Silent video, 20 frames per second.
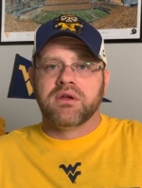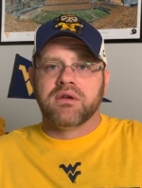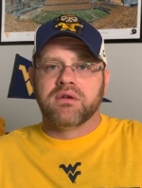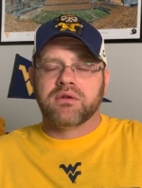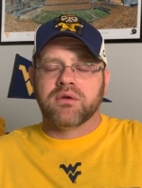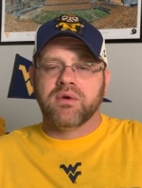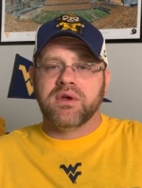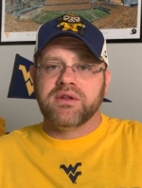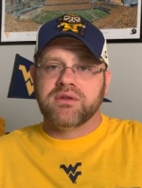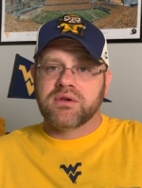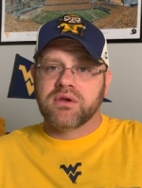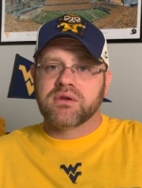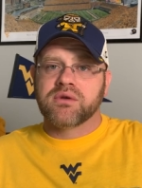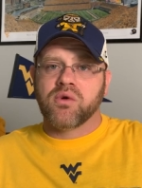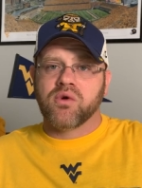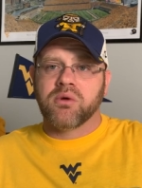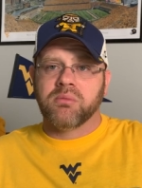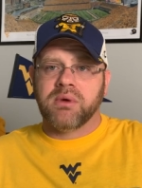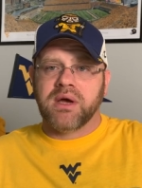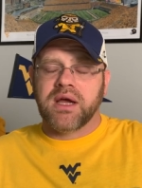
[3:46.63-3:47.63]
So he's a good
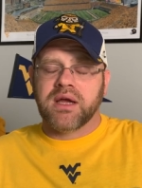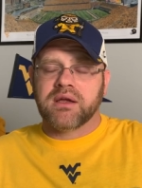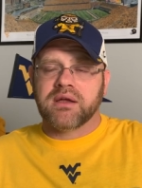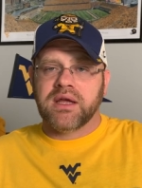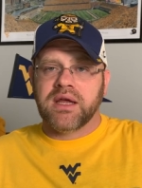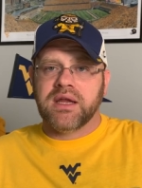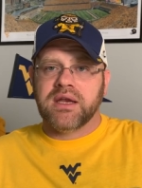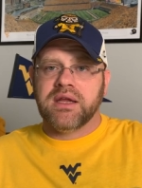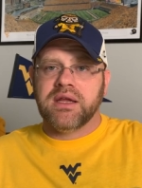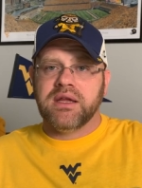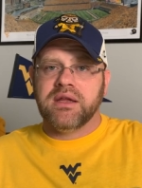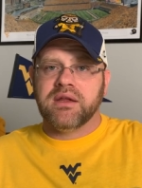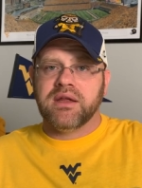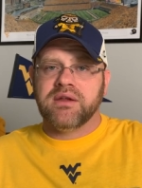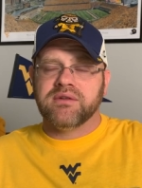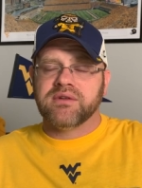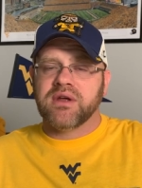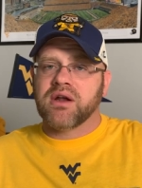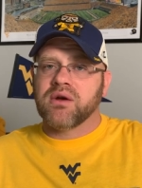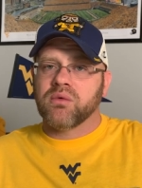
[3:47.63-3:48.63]
quarterback, and he,
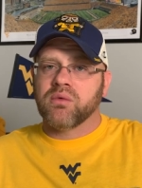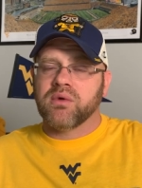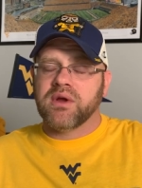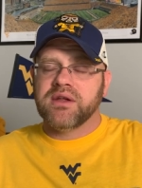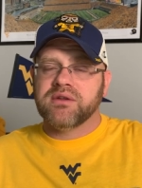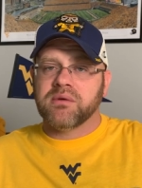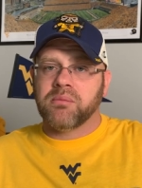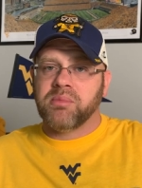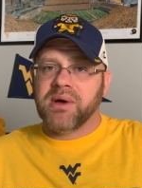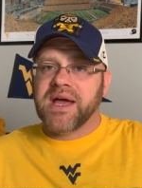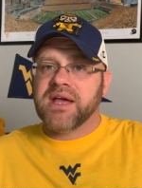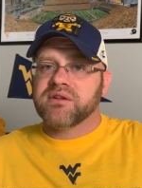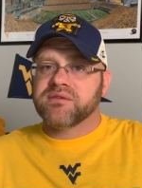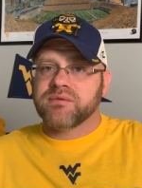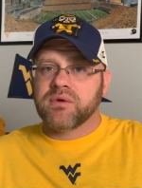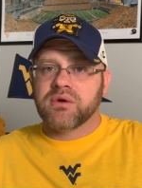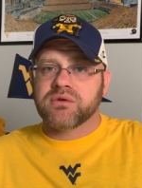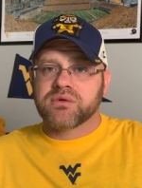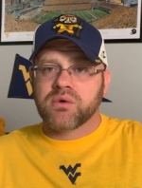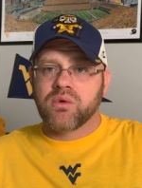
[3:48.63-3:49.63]
he's not a he's a pass
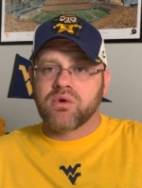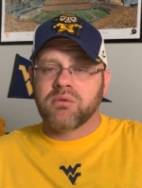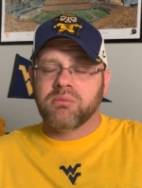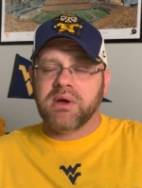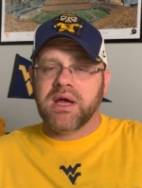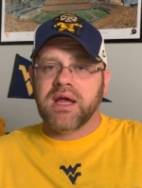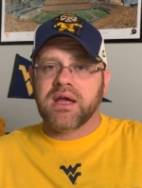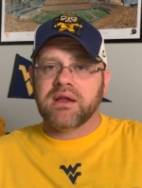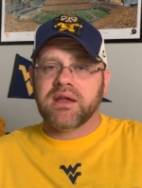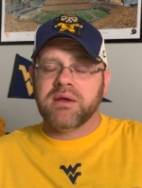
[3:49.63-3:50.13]
first quarterback.